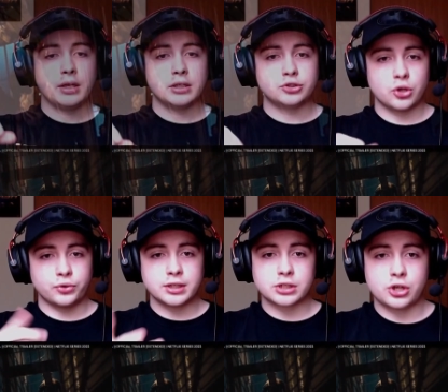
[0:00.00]
So
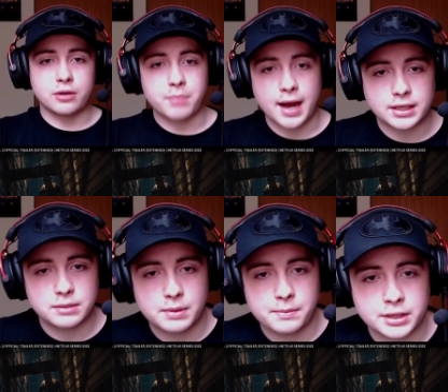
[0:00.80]
this could
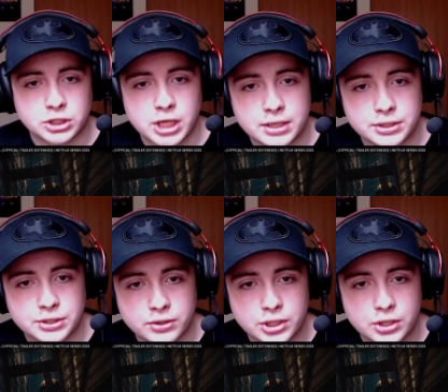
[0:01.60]
possibly be the
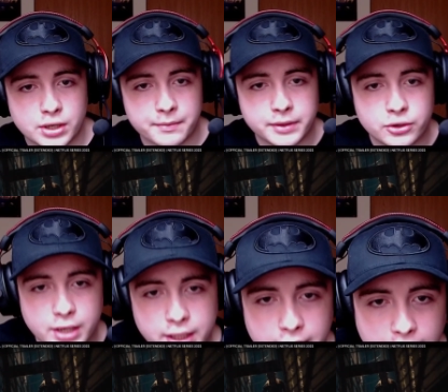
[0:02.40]
chainsaw dude. Um, you
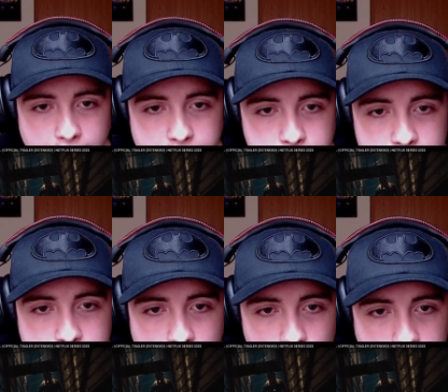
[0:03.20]
can kind of make
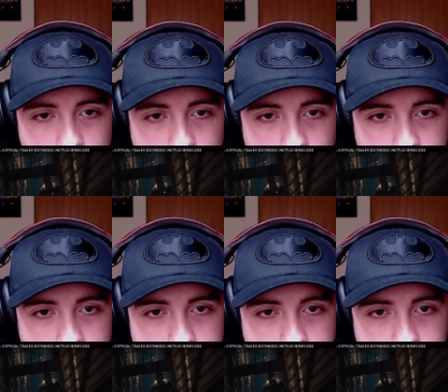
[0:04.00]
out like a little bit
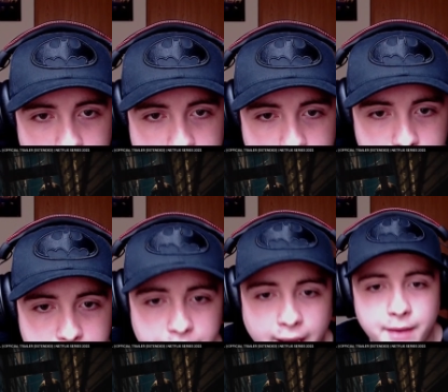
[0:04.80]
of like the
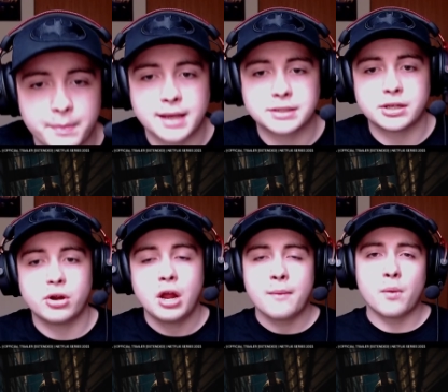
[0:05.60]
bag max there.
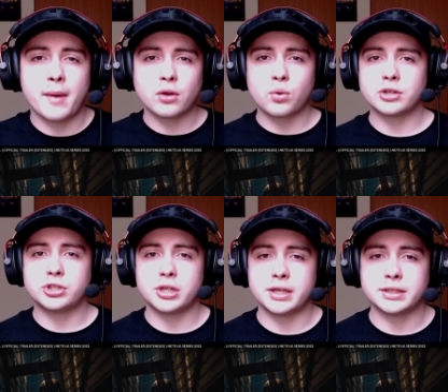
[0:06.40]
But my
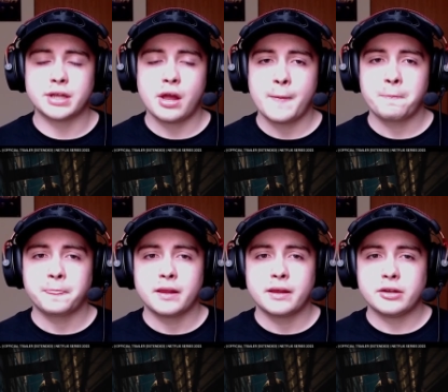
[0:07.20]
question is,
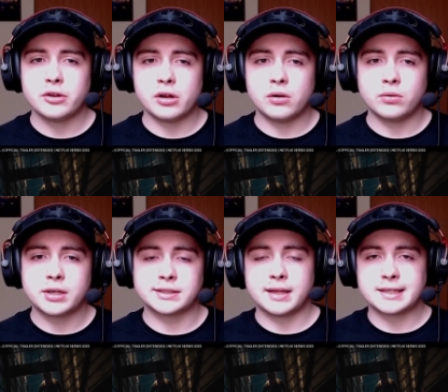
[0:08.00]
you know,
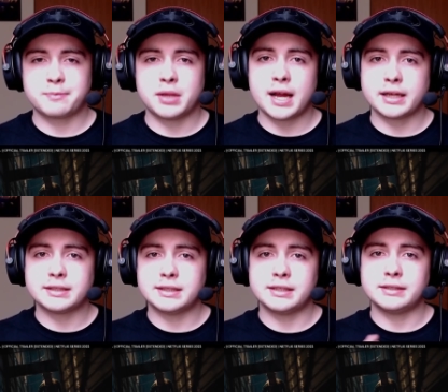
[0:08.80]
because the Las
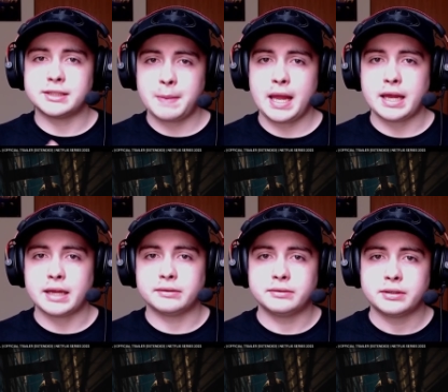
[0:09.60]
Plagas is in Spain,
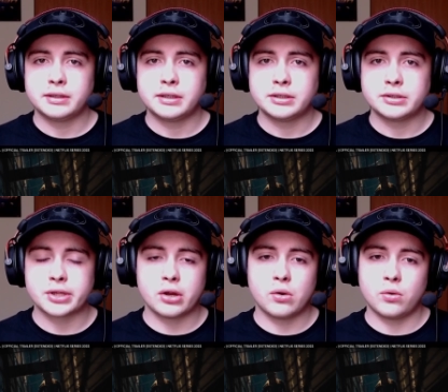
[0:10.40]

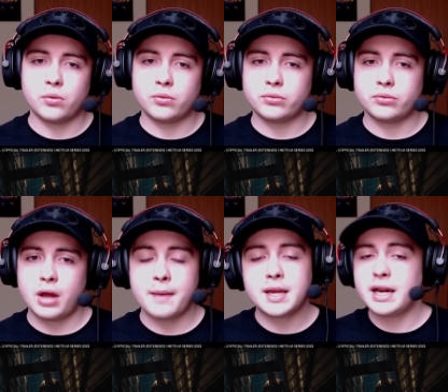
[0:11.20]
so
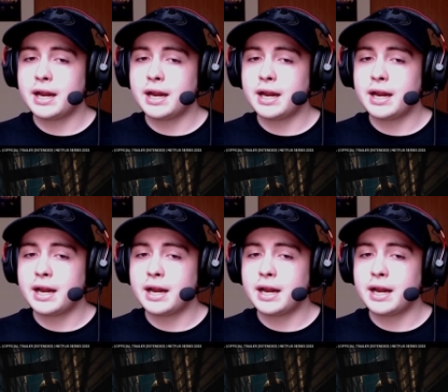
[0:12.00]
I mean,